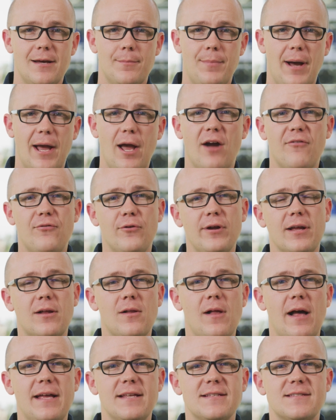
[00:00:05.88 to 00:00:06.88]
By offering
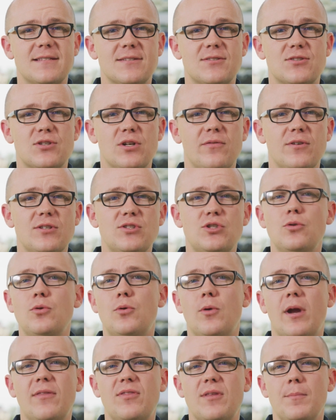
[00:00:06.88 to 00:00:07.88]
clients this service, you
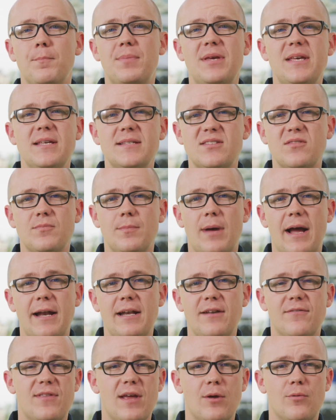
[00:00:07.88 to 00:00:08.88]
grant them peace of
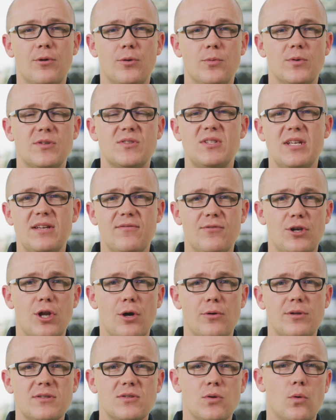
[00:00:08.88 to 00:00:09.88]
mind if they were to receive a
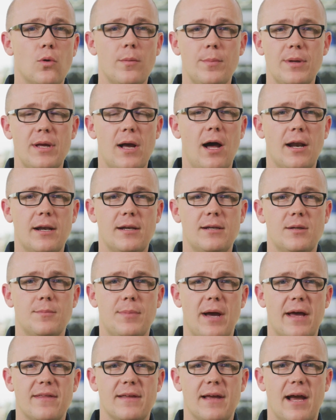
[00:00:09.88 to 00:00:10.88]
notice or be audited
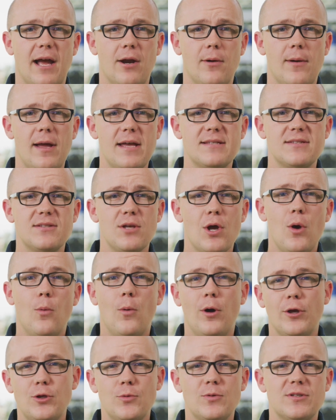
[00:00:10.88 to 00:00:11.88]
by the IRS,
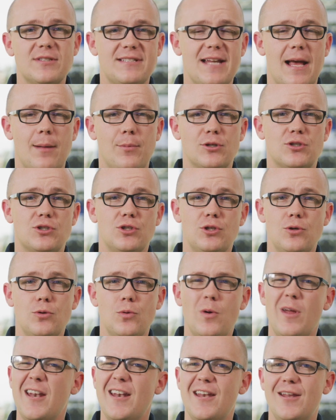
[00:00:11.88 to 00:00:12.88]
while you establish
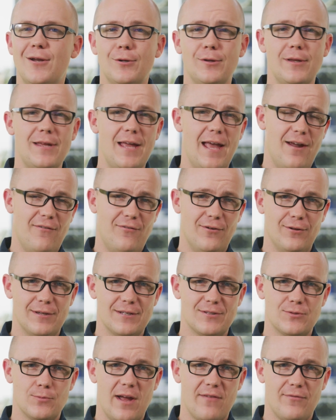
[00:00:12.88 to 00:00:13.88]
new, nearly
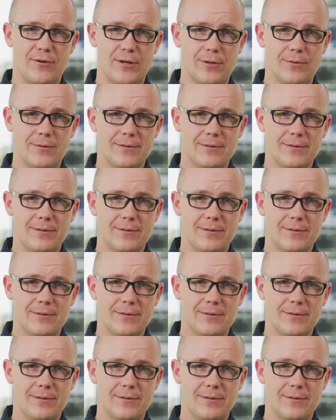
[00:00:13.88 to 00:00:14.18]
effortless revenue.